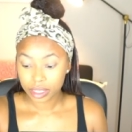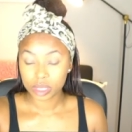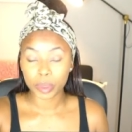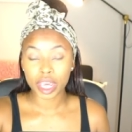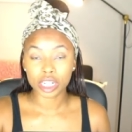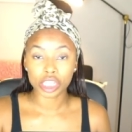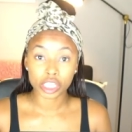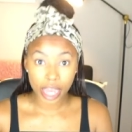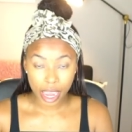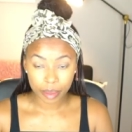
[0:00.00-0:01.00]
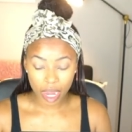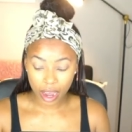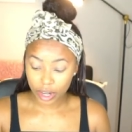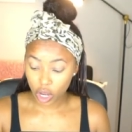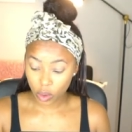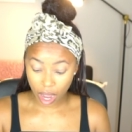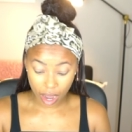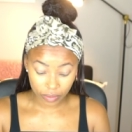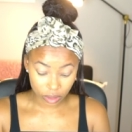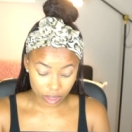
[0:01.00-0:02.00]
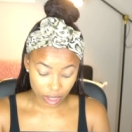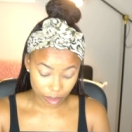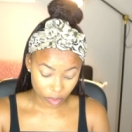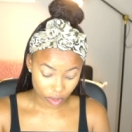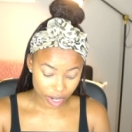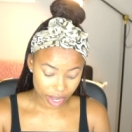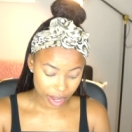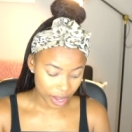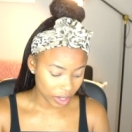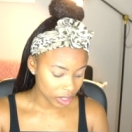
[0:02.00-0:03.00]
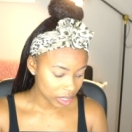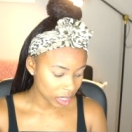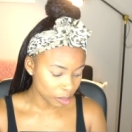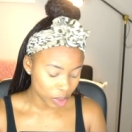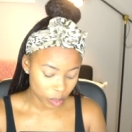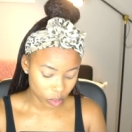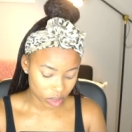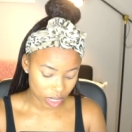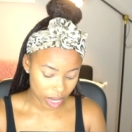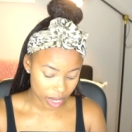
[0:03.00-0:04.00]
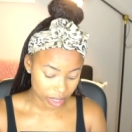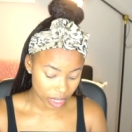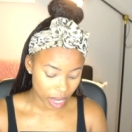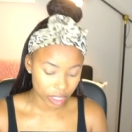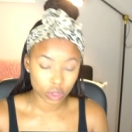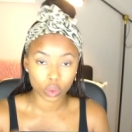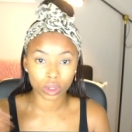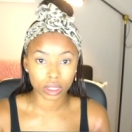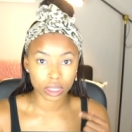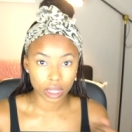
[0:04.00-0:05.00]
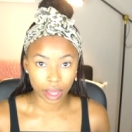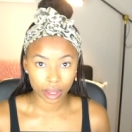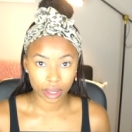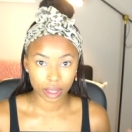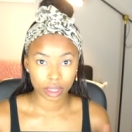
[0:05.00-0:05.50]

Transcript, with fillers: Spanish name. Now I know I've looked up Maria and some people say it's not historically like